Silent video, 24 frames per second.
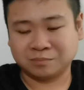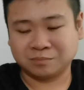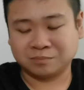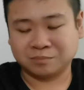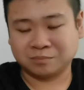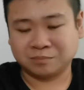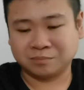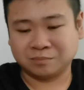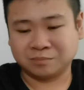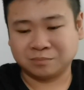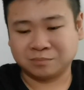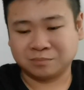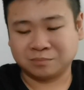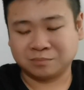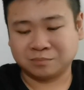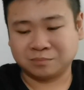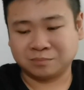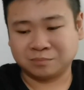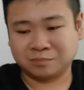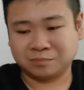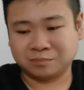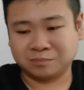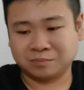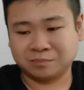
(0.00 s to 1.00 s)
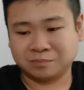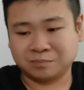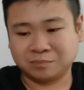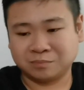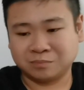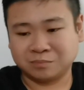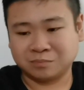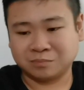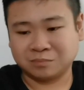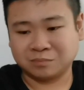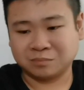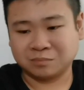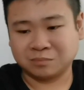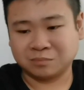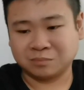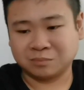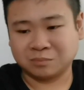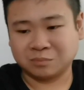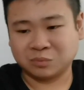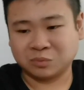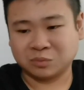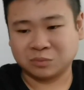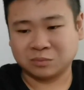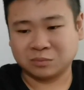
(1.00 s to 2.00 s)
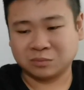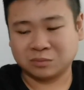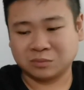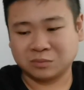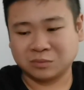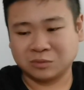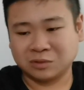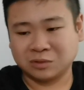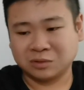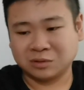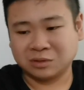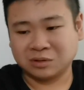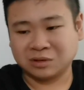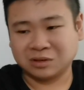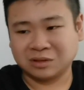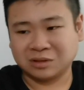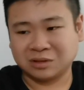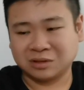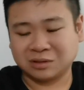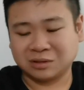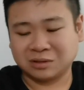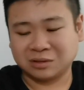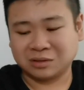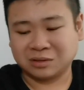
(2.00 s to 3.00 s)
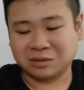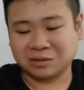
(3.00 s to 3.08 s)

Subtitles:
No words are spoken by the person on screen.